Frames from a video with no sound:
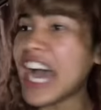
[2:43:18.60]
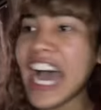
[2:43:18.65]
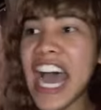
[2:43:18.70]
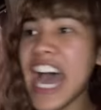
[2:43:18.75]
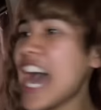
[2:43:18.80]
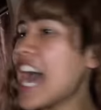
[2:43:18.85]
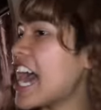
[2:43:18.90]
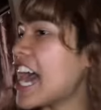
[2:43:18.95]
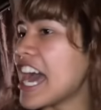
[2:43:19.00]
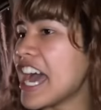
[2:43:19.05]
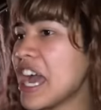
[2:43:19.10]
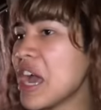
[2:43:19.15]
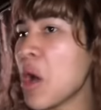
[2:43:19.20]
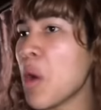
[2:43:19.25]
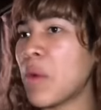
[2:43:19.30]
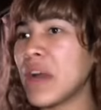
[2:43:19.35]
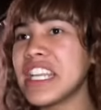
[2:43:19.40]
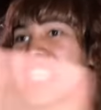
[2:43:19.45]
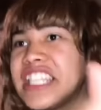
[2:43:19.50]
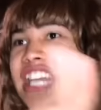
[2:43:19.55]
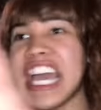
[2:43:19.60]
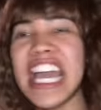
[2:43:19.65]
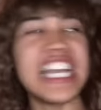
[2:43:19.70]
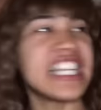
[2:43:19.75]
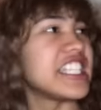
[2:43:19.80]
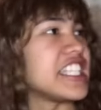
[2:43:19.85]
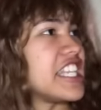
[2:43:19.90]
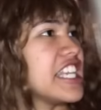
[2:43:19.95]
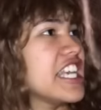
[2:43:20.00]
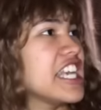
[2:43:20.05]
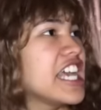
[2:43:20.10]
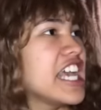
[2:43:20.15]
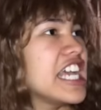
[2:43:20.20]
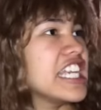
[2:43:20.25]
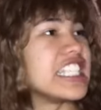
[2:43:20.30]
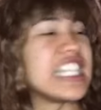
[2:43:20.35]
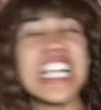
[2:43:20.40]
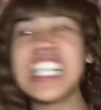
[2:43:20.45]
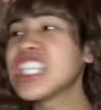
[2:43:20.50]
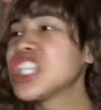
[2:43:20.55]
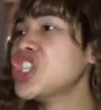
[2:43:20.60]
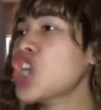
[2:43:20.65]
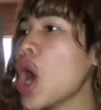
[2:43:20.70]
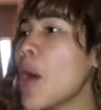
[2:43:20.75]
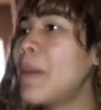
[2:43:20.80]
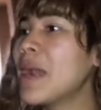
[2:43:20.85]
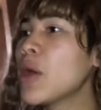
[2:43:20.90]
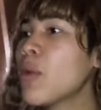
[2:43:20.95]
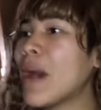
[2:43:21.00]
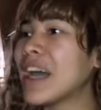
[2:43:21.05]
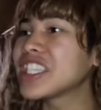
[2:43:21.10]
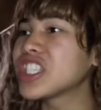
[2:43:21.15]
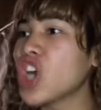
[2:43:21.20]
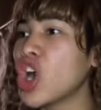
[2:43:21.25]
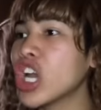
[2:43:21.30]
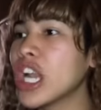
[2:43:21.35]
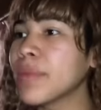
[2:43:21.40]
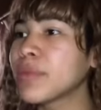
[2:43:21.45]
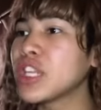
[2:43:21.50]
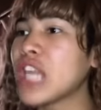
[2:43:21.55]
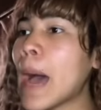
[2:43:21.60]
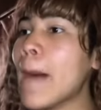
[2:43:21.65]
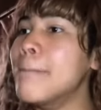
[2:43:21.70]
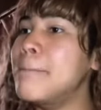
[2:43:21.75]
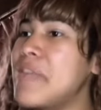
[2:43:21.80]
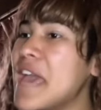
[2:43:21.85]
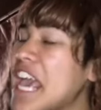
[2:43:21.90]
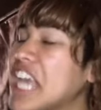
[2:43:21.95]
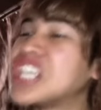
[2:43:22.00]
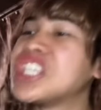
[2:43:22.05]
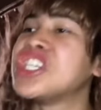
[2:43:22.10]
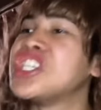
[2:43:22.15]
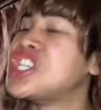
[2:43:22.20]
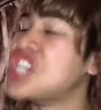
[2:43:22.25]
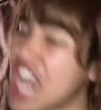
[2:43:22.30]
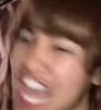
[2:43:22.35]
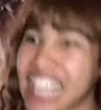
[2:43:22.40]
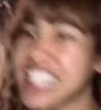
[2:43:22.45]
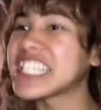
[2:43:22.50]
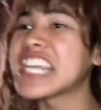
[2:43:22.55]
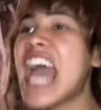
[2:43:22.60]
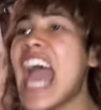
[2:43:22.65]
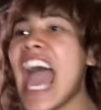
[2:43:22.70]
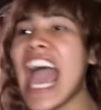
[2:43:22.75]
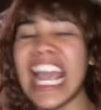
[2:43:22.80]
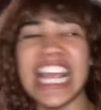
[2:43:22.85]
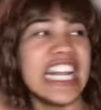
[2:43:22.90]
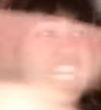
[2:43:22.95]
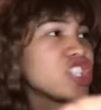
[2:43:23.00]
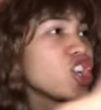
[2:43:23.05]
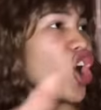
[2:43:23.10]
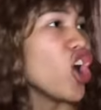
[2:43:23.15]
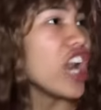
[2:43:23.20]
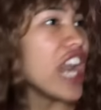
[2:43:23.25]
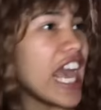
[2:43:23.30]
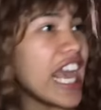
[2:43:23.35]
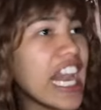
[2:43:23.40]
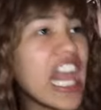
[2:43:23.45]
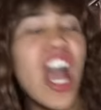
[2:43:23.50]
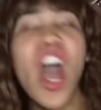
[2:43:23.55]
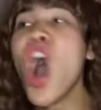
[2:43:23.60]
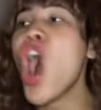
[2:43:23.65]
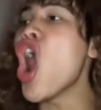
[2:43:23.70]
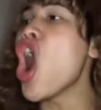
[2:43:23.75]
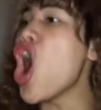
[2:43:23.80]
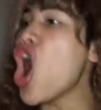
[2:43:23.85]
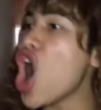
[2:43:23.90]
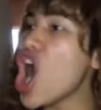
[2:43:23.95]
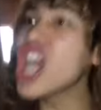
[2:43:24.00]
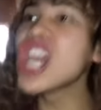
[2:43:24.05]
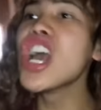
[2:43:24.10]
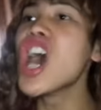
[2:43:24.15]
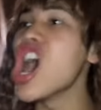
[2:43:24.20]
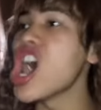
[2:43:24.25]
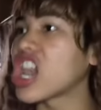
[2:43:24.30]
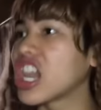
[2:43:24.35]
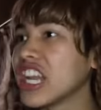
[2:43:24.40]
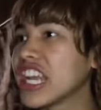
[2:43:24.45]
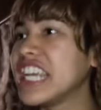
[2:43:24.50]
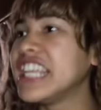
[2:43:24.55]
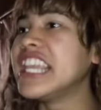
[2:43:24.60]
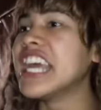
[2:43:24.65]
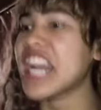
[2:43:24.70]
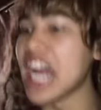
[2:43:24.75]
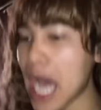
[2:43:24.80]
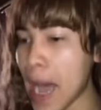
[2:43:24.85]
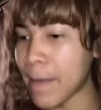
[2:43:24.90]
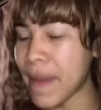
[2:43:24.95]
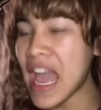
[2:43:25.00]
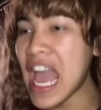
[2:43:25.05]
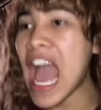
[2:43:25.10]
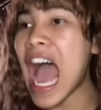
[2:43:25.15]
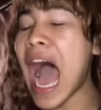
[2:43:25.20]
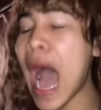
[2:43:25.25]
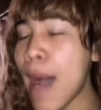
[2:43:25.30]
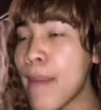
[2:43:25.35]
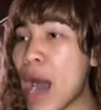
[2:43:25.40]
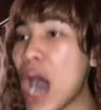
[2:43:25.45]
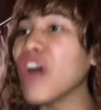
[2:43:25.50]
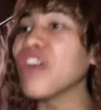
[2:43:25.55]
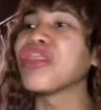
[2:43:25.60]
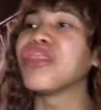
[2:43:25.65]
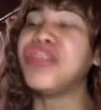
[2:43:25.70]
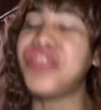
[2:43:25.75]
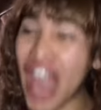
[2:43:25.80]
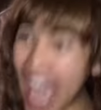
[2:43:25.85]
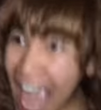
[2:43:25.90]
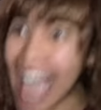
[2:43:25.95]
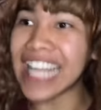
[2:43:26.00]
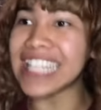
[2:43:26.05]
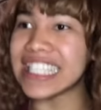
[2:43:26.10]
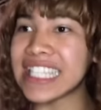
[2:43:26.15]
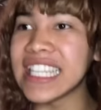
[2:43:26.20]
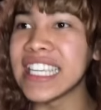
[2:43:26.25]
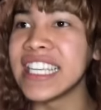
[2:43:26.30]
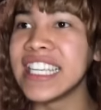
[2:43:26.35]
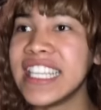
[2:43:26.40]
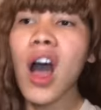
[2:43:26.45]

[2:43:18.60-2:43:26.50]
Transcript: Uh-uh. What is this? Since nobody wants to own up to that big shit in the toilet, all y'all can clean it up. How about that?